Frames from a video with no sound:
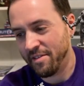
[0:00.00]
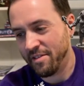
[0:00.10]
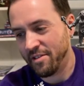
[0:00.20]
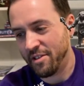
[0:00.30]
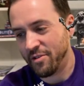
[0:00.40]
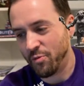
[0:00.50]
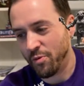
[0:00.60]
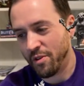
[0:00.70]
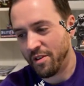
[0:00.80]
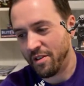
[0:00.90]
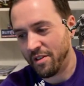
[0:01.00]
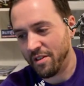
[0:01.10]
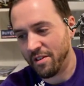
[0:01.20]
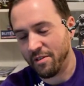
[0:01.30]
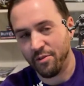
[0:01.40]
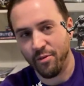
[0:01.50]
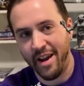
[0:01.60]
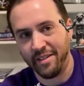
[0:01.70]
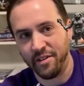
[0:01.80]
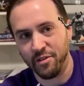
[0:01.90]
She's the
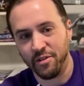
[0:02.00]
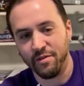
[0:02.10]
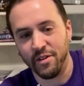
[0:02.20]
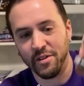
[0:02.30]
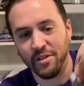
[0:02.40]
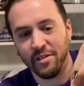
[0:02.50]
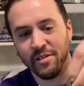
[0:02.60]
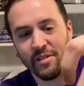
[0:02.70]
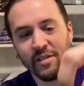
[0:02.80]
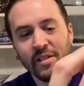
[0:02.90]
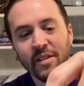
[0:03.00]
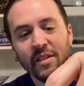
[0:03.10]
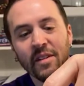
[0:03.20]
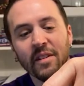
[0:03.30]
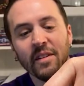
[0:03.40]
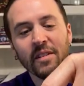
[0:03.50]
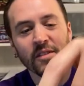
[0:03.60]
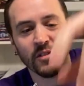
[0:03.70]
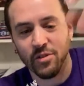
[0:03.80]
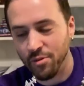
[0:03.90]
Raglander villain.
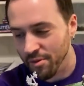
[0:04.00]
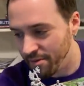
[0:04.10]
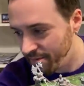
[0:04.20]
She's cool.